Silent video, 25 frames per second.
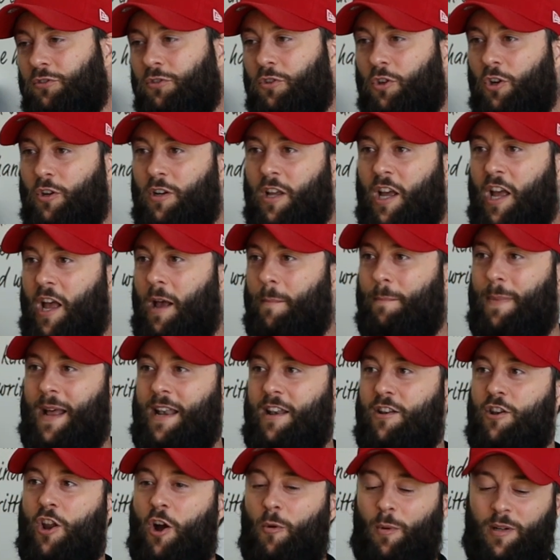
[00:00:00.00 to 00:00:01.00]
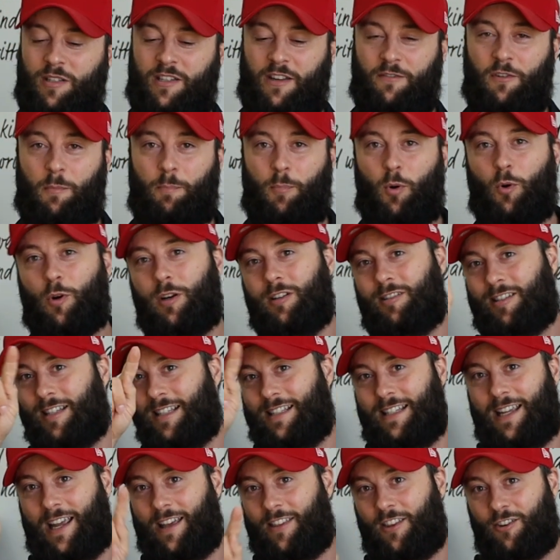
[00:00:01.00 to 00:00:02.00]
good, but no one's ever put it
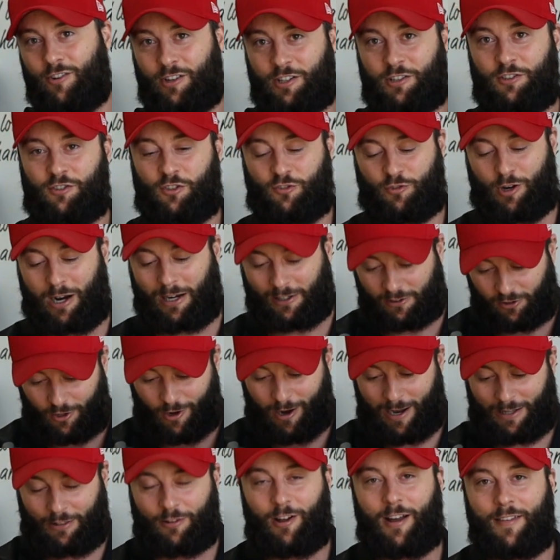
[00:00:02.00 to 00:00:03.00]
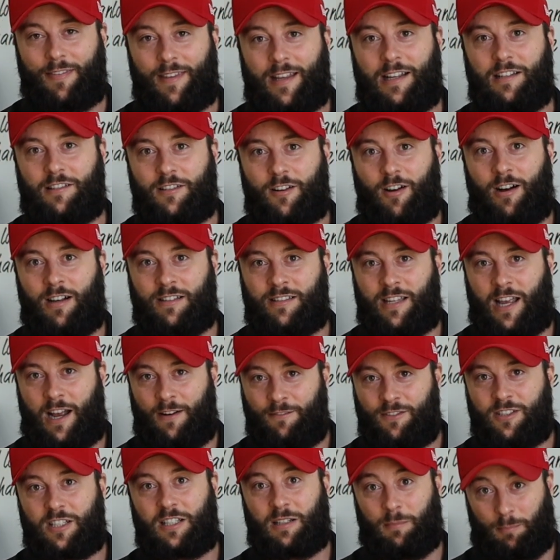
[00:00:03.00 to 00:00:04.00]
together in a straight line like these guys
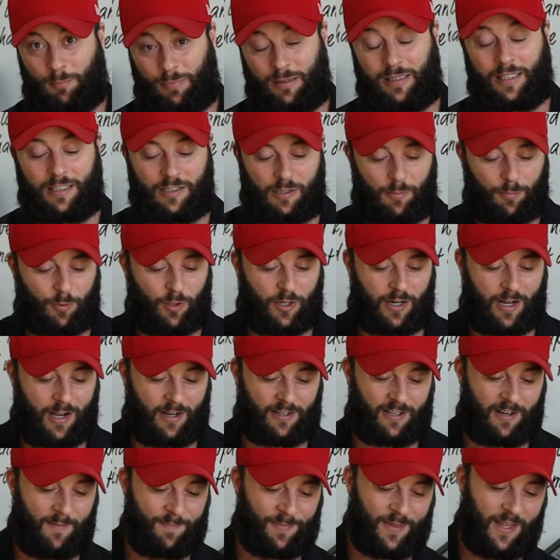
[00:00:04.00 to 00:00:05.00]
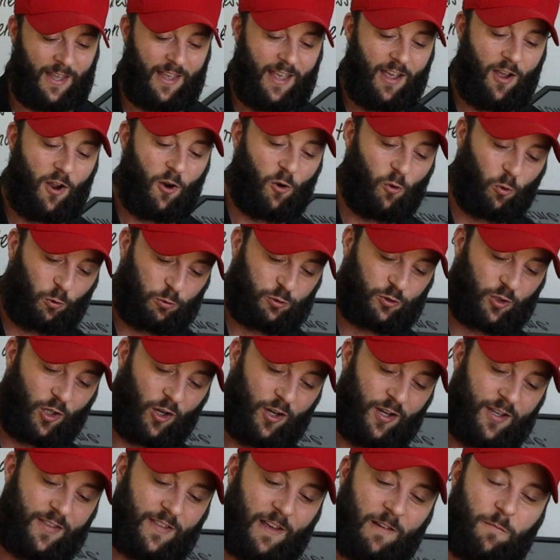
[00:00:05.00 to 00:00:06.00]
have to complete the product.
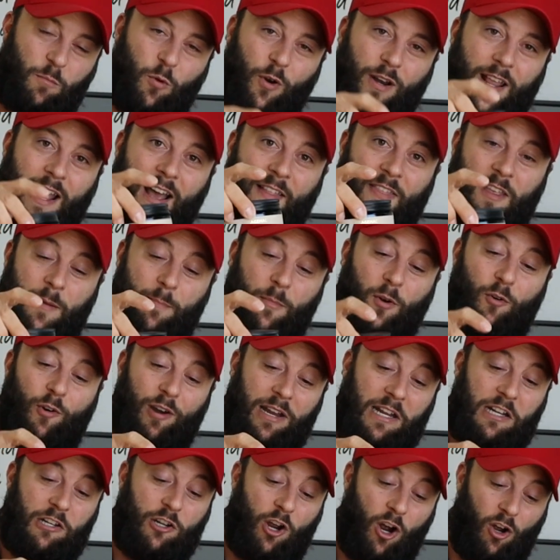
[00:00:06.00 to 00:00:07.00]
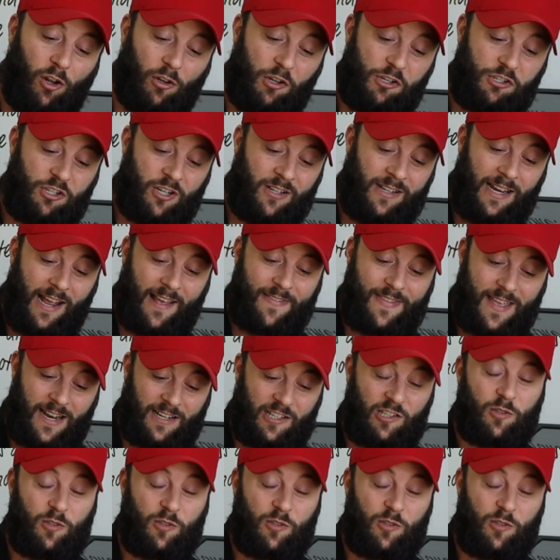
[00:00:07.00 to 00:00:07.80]
Also, they brought out their marine collagen, and that